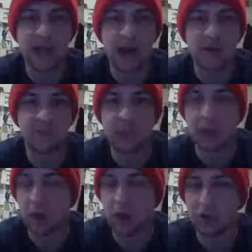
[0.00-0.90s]
out of
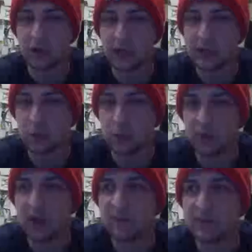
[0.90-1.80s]
mediocrity into a
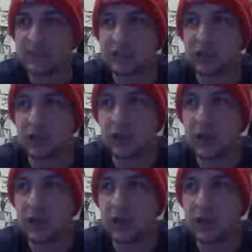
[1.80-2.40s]
playoff position,